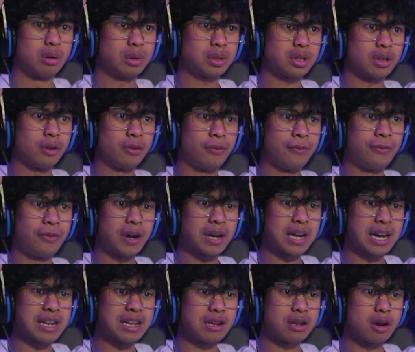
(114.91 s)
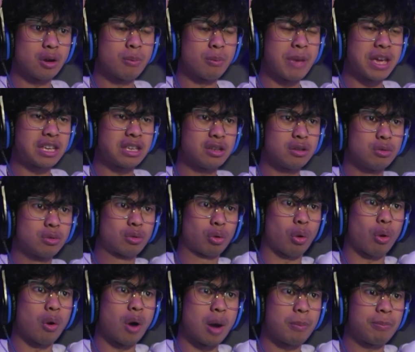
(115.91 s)
What the fuck? I didn't know making you
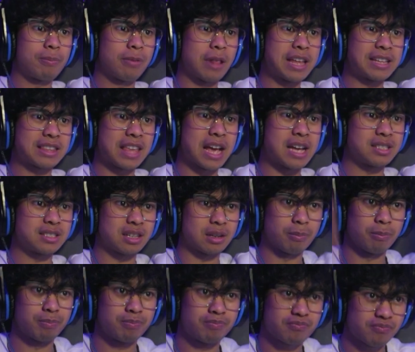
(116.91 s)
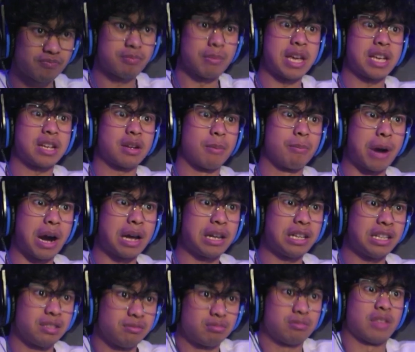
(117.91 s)
grow up like that is gonna... make your
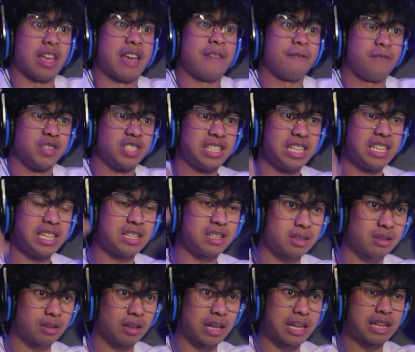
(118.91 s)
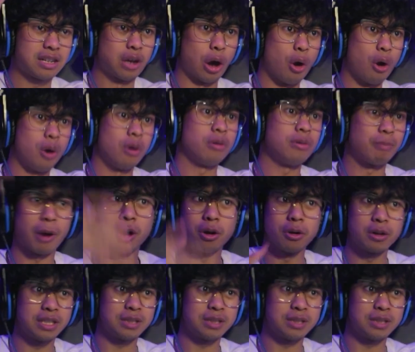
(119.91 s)
body and physique, like, going, bro.